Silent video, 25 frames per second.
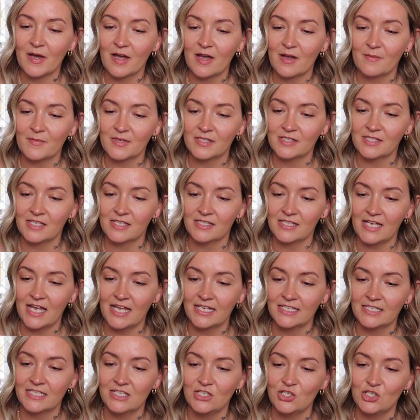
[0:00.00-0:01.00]
balm, it says
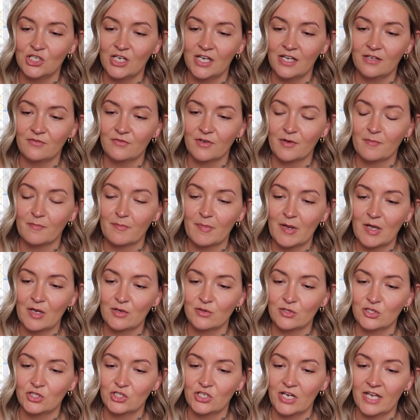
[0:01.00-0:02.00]
anti-chafe and
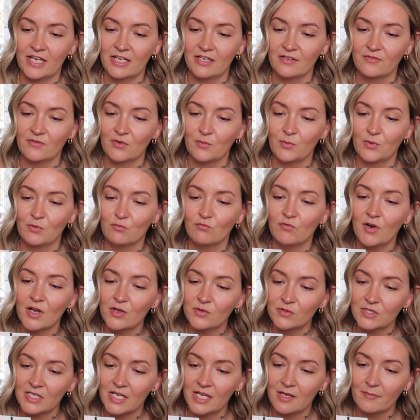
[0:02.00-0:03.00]
post-shave with
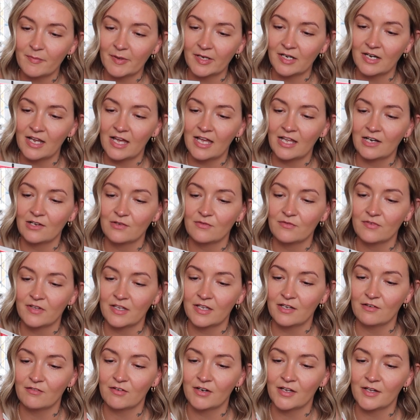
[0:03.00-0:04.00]
rose hip and aloe
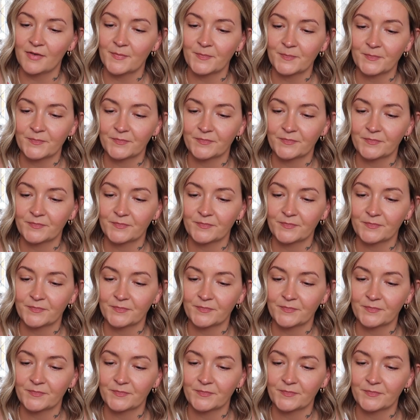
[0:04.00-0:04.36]
vera.